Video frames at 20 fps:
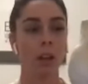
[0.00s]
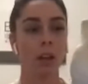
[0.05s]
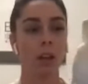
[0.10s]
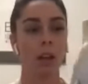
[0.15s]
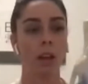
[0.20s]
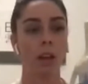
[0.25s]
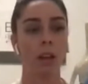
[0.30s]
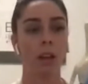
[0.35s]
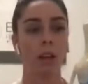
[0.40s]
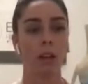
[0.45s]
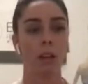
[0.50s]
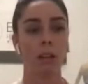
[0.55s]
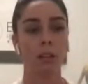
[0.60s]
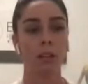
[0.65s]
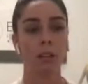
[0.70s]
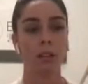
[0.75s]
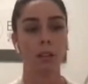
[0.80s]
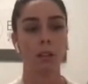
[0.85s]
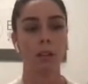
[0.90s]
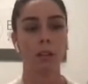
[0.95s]

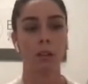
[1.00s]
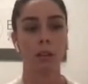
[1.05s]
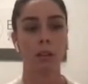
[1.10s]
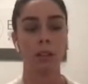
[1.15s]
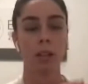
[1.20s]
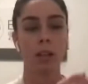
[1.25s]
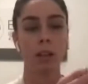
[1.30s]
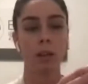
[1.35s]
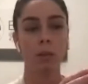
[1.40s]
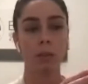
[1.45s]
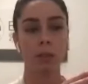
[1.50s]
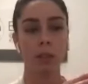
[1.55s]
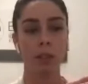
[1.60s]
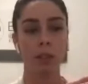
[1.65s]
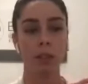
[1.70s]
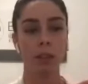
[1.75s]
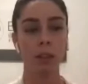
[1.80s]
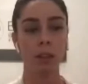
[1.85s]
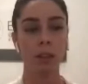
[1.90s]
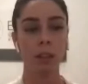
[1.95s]
And on the outside
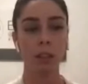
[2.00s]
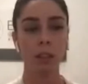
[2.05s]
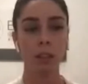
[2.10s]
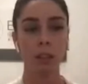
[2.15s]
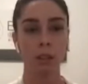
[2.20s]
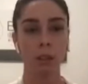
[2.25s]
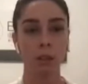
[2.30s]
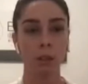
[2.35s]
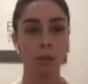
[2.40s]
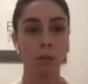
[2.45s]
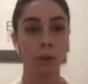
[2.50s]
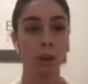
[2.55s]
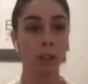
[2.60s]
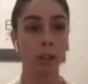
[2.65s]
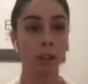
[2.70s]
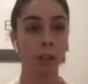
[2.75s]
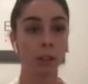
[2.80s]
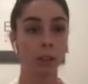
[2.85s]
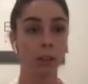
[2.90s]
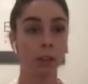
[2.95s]
of the knee, you've got
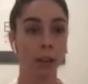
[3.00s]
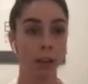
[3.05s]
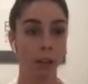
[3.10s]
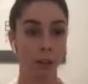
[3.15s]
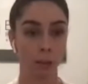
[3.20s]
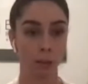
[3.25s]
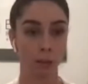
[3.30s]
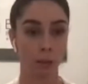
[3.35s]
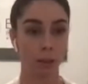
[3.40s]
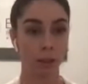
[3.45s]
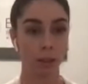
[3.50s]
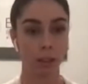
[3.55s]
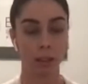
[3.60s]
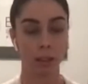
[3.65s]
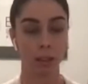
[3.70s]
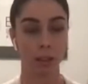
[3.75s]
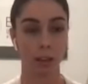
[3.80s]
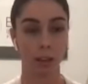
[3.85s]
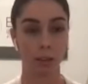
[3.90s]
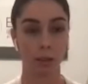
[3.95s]
your lateral
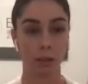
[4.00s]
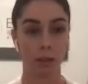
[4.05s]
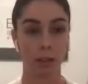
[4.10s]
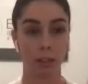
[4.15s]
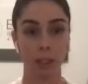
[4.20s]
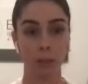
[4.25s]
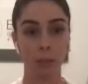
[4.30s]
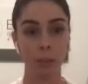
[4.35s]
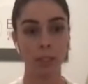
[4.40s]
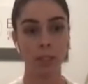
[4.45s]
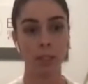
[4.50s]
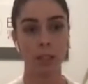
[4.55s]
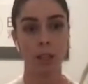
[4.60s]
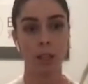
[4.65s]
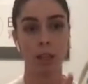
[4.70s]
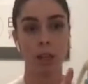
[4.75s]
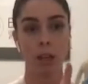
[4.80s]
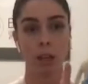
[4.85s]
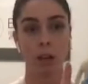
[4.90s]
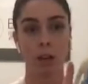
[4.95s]
collateral ligament,
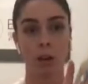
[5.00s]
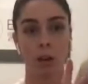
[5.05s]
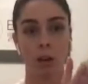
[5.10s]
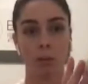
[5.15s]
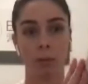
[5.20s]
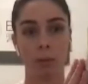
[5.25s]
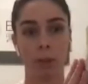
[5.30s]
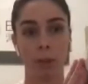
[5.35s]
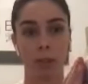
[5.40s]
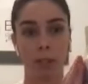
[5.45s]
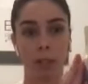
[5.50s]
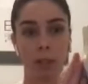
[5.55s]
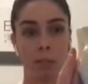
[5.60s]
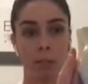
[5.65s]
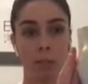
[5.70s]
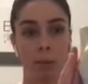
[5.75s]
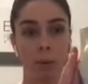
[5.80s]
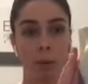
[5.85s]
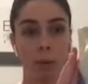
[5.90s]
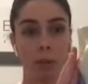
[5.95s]
offering
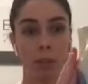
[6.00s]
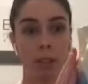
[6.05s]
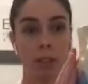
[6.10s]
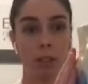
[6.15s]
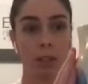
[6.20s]
support